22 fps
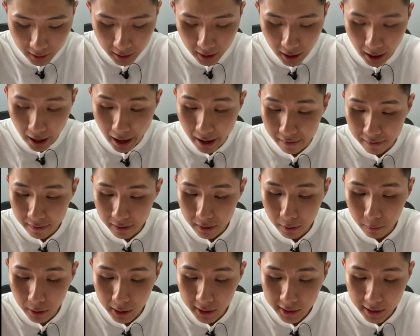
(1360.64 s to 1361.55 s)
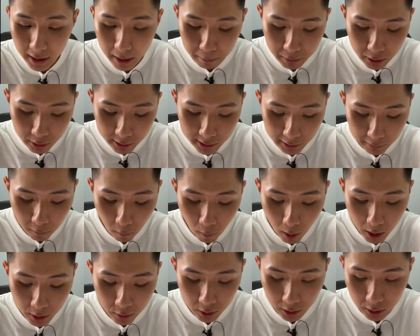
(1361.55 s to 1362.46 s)
And the reason I'm using
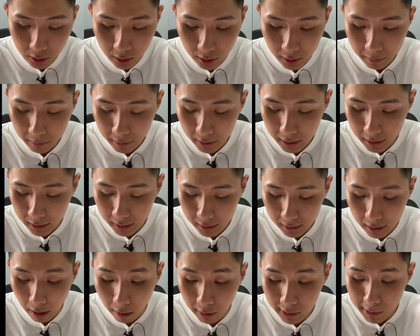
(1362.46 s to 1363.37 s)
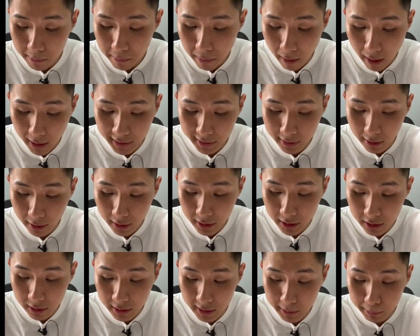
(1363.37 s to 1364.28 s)
400,000 Pascal
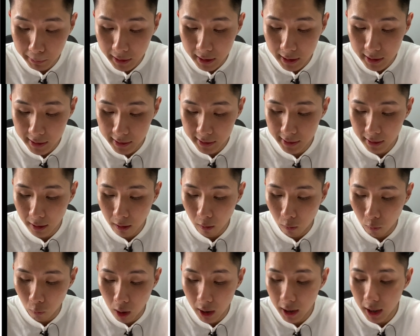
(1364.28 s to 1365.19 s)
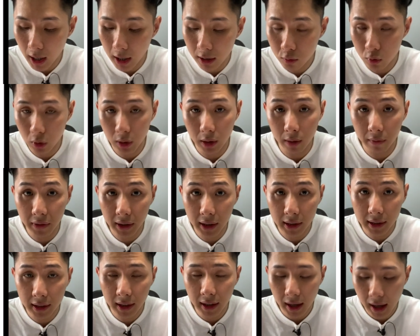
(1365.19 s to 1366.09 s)
here is because 100 of
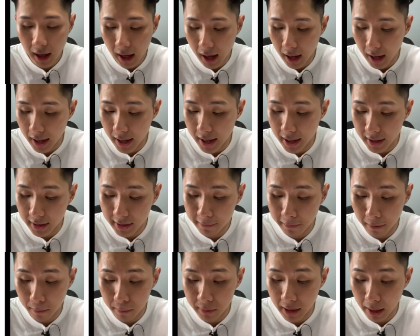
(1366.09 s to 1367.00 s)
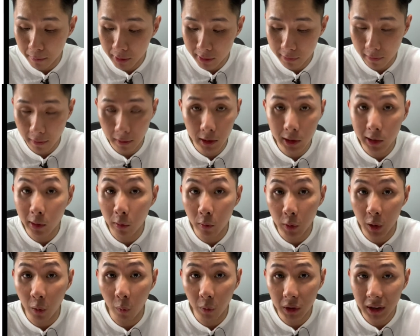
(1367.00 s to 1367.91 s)
it is from the atmospheric, so we
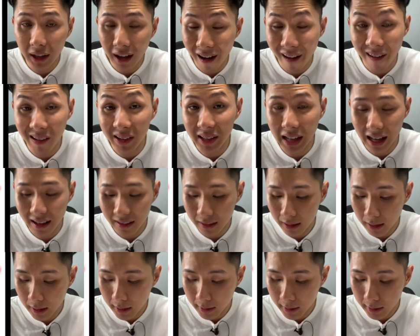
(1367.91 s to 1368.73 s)
don't count that.